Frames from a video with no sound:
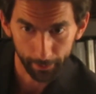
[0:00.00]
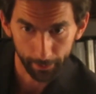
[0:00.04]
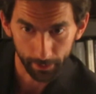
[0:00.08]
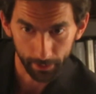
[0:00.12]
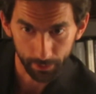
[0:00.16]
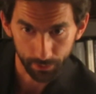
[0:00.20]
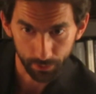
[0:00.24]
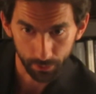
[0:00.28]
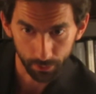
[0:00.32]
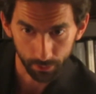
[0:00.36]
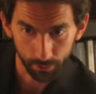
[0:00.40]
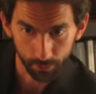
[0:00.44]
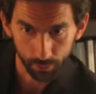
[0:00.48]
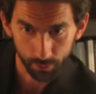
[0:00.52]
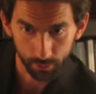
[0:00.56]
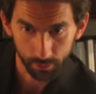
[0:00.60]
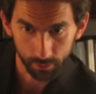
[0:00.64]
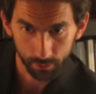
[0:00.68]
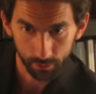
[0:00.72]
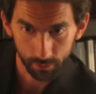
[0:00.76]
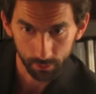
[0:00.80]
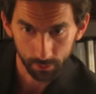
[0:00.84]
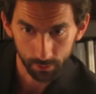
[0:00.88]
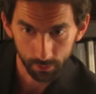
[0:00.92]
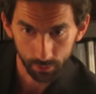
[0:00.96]
I saw
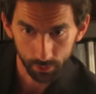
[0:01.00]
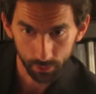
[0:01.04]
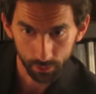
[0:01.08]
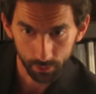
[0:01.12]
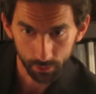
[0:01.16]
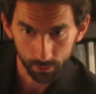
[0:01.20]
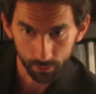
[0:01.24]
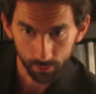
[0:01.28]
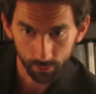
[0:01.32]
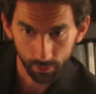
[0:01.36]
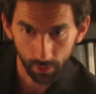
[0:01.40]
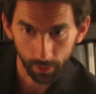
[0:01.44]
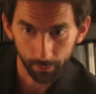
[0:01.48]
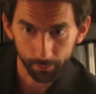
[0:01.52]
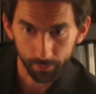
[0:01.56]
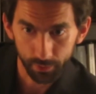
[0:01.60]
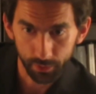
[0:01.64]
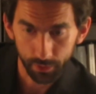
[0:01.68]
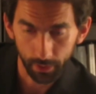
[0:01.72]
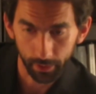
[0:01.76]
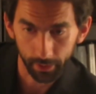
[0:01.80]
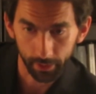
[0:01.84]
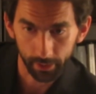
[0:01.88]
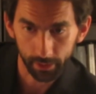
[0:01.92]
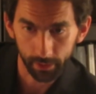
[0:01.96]
Trump
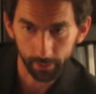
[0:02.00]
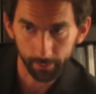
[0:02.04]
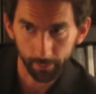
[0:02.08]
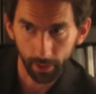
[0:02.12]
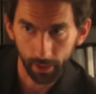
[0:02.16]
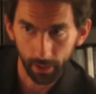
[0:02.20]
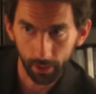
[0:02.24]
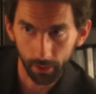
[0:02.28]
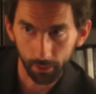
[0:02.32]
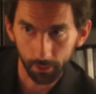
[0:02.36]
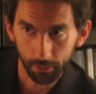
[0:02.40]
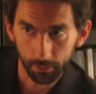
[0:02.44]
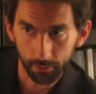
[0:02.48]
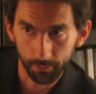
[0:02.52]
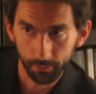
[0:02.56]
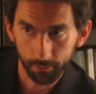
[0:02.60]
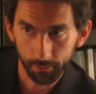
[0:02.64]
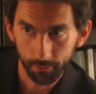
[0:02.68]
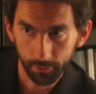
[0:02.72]
talking about